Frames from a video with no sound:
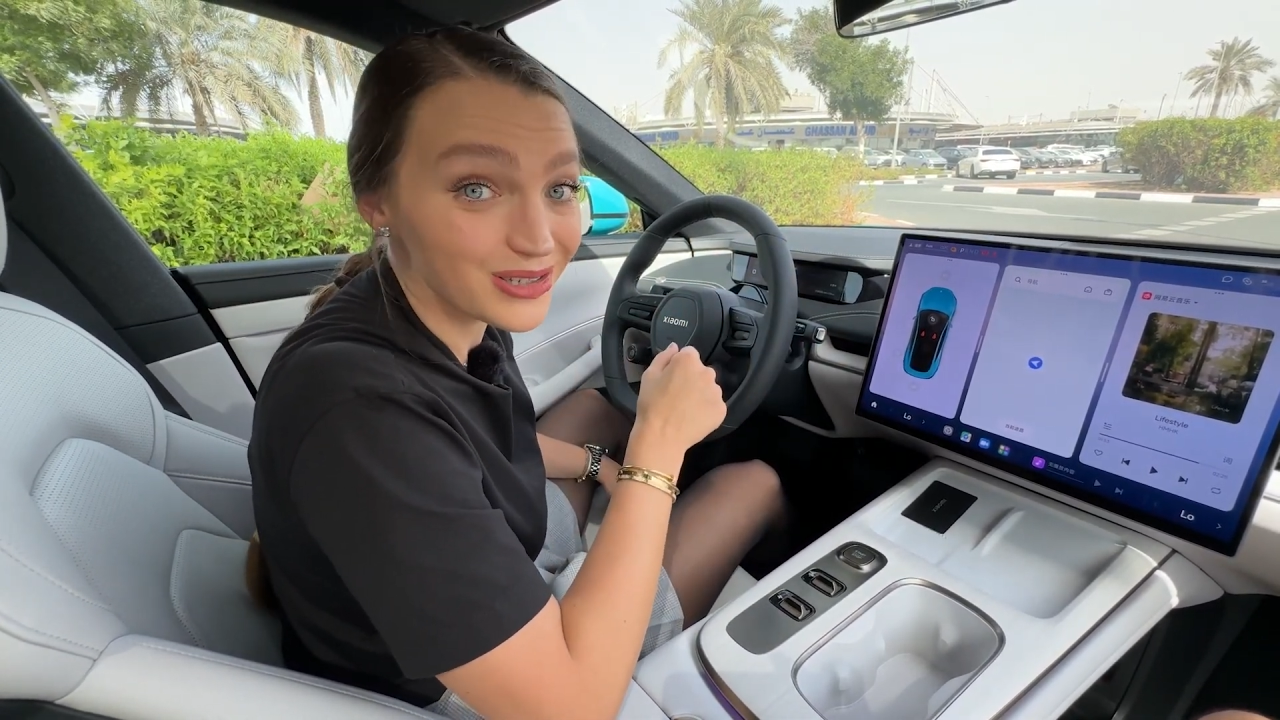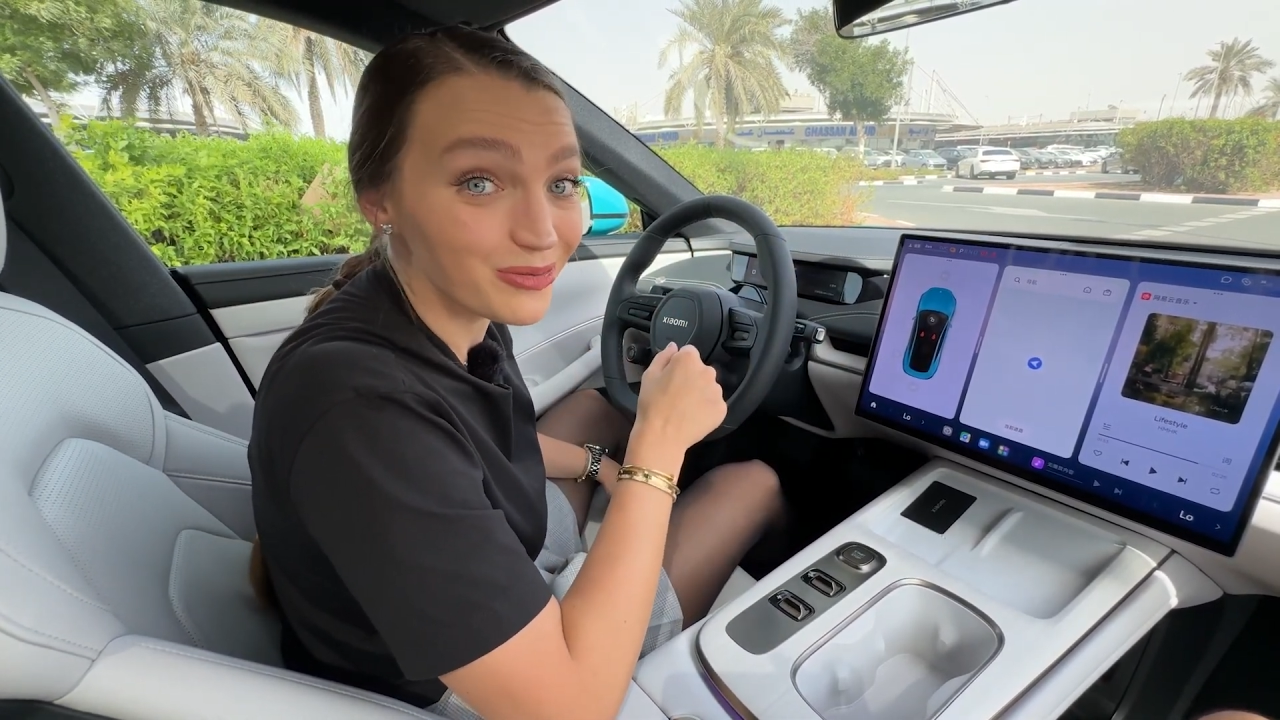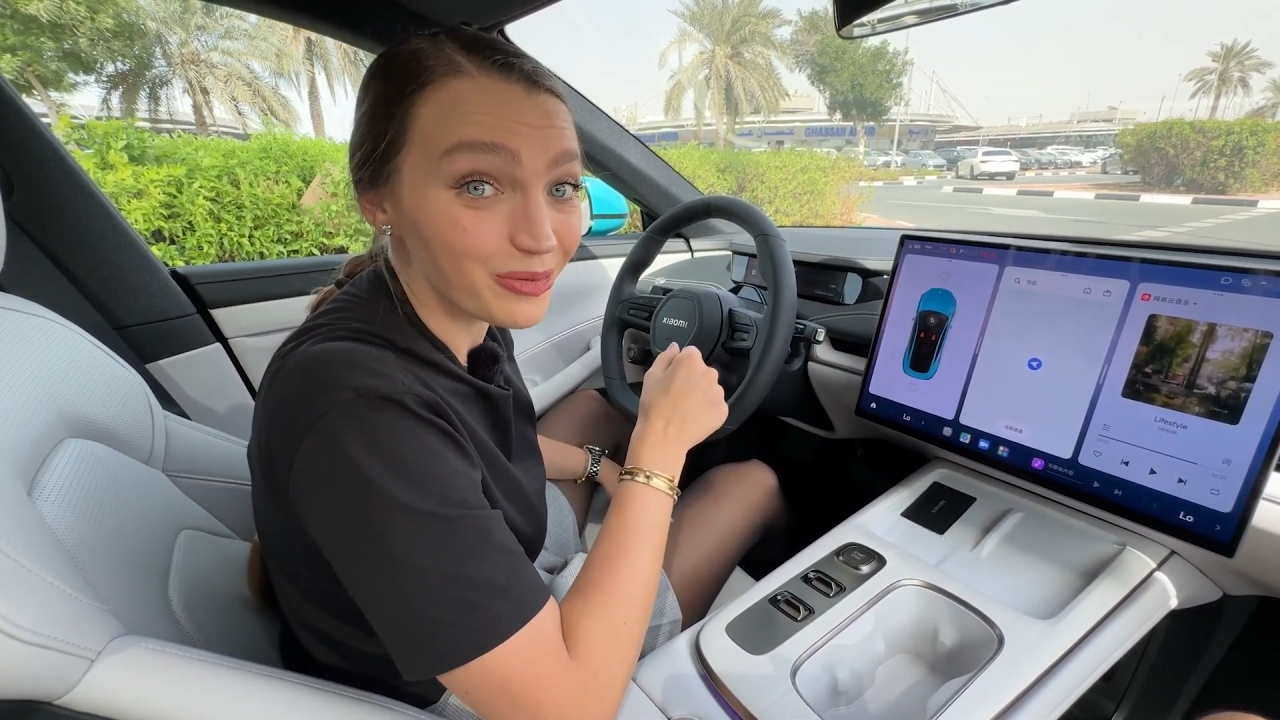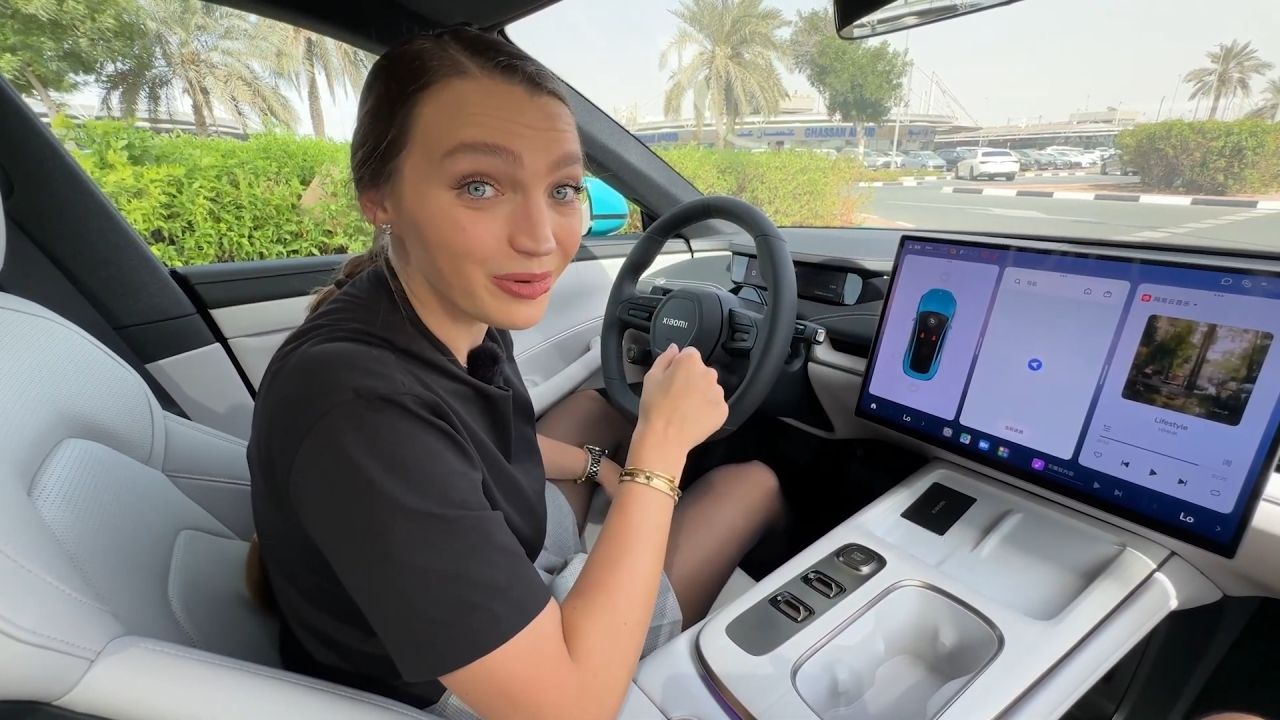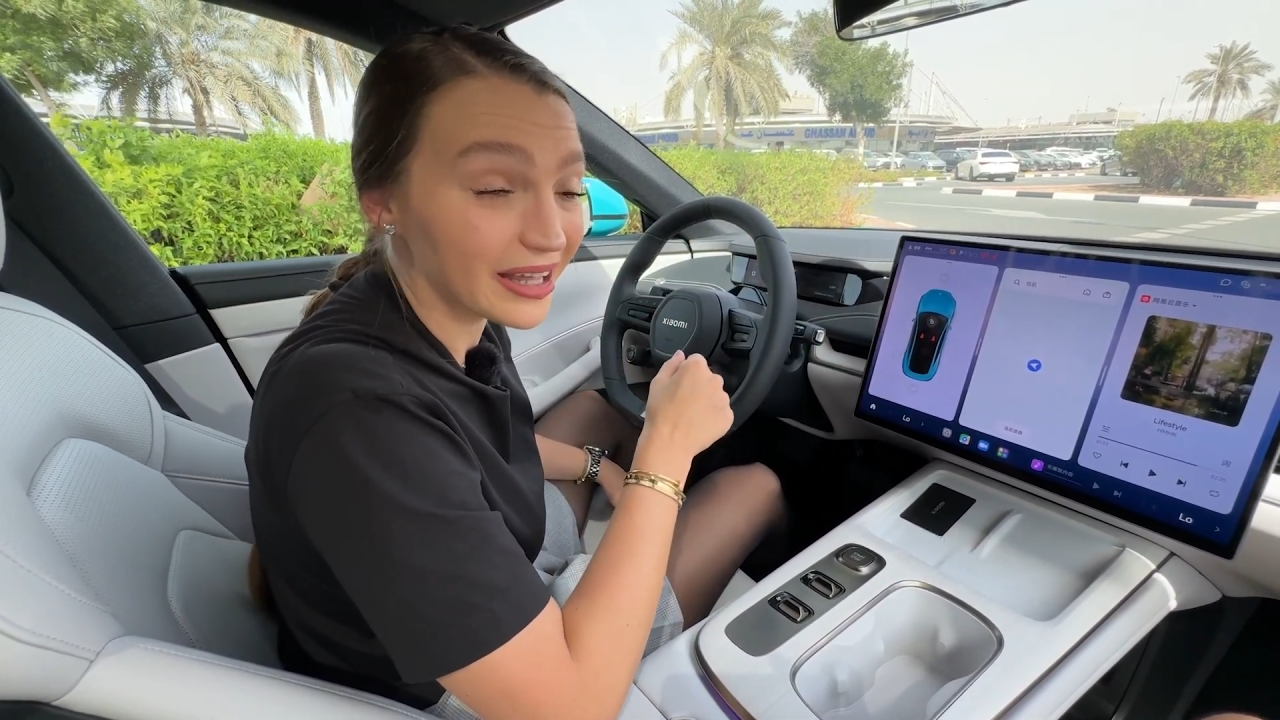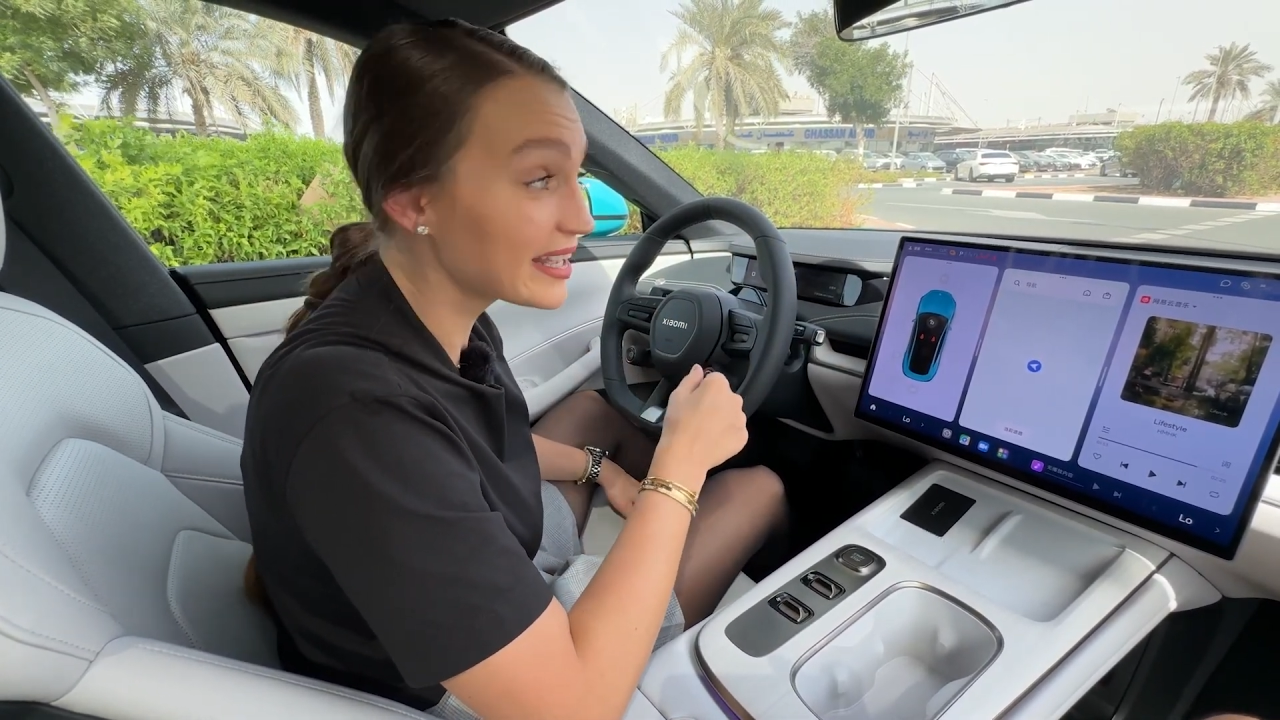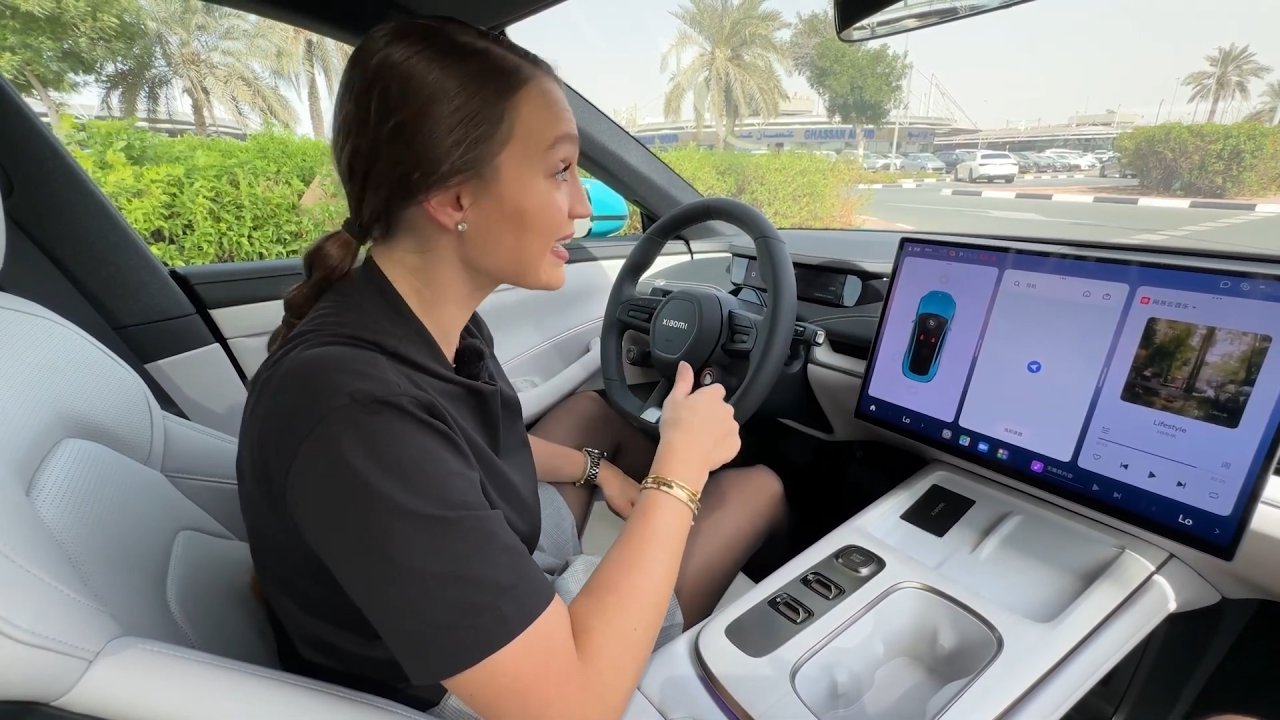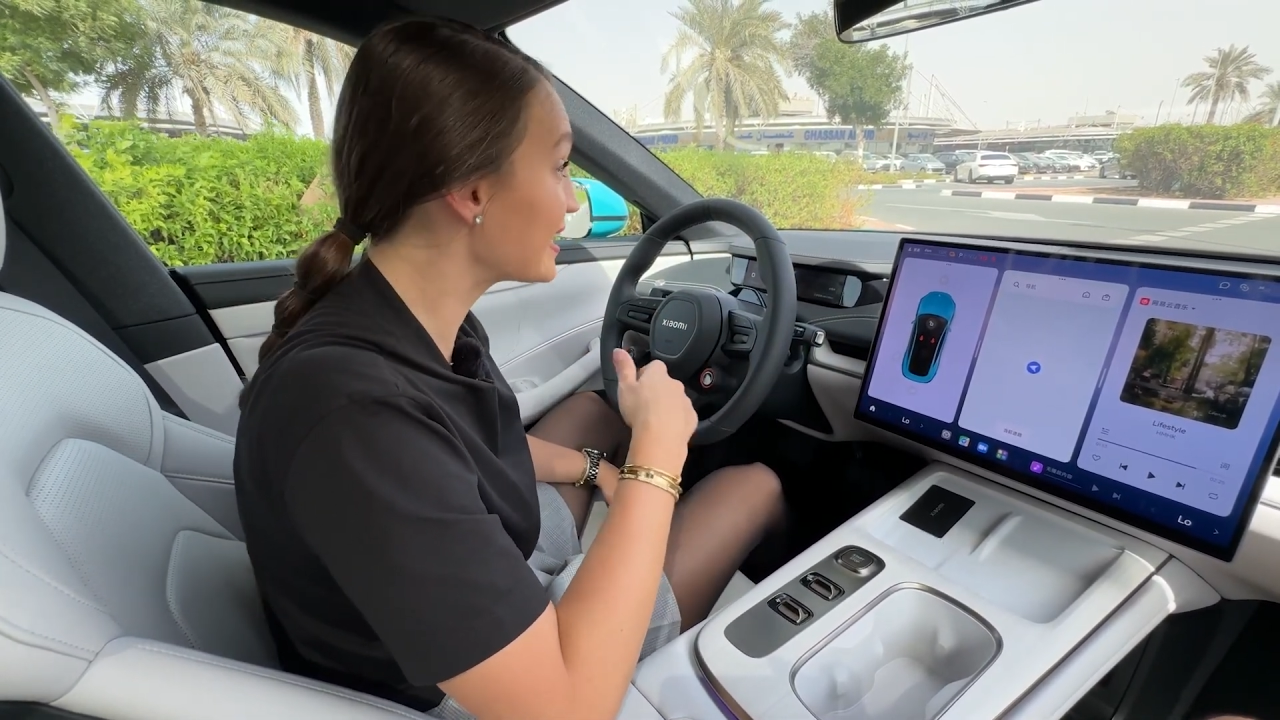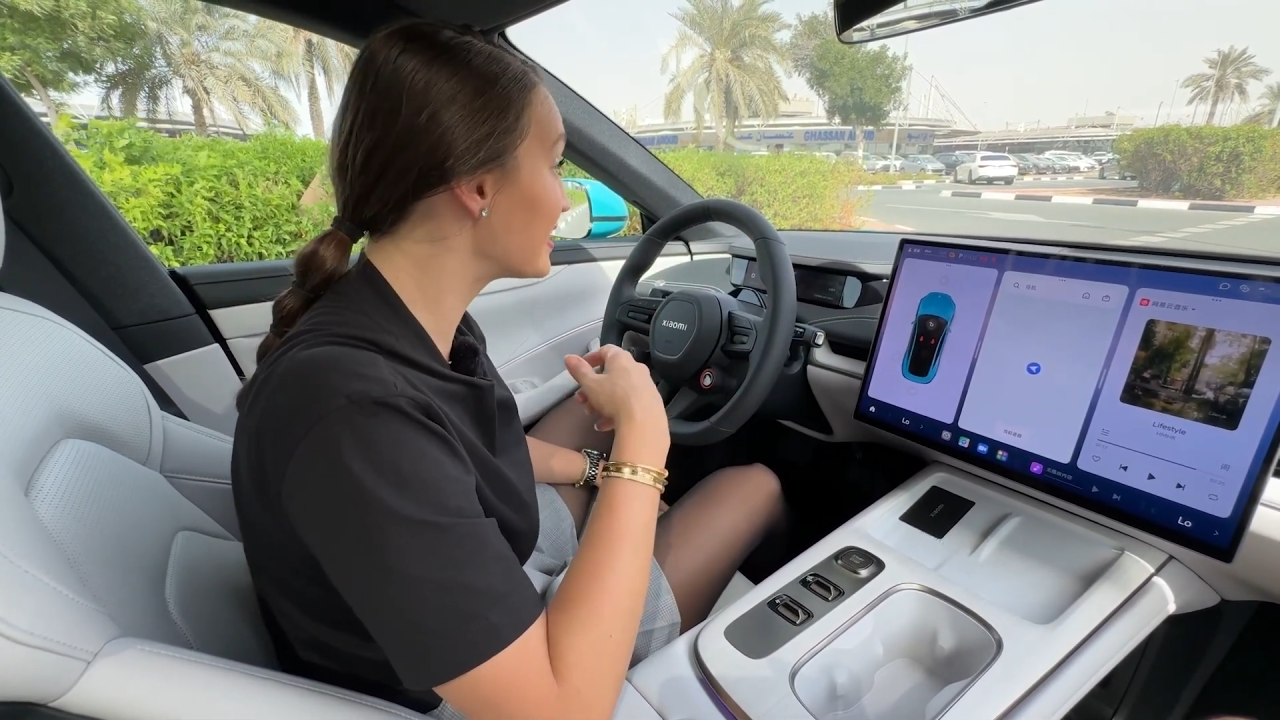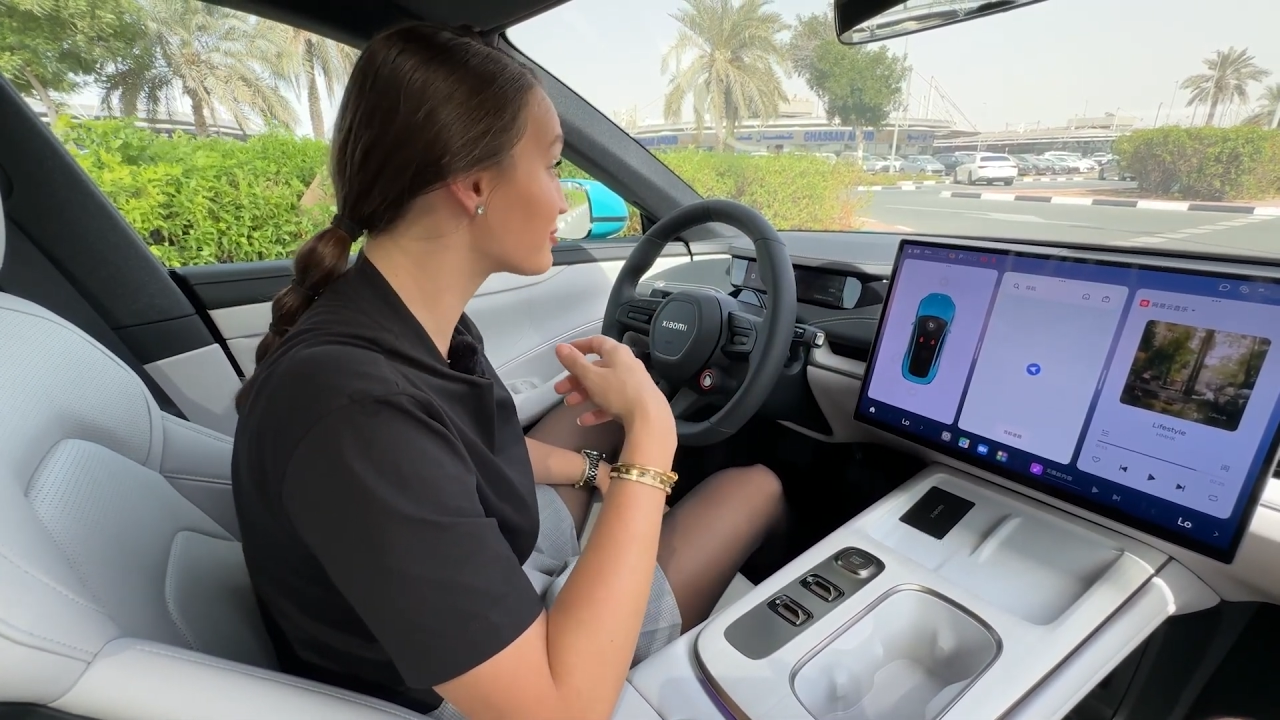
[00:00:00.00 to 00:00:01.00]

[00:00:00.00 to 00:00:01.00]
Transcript: to be playing in.